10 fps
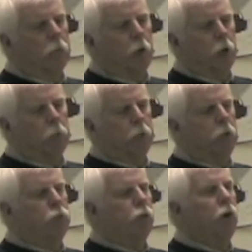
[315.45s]
but up in
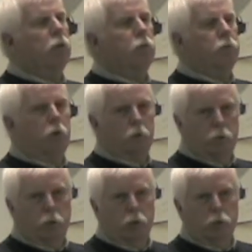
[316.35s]
the front of the
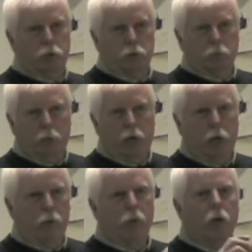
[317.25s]
deer's
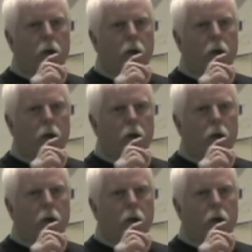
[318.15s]
mouth,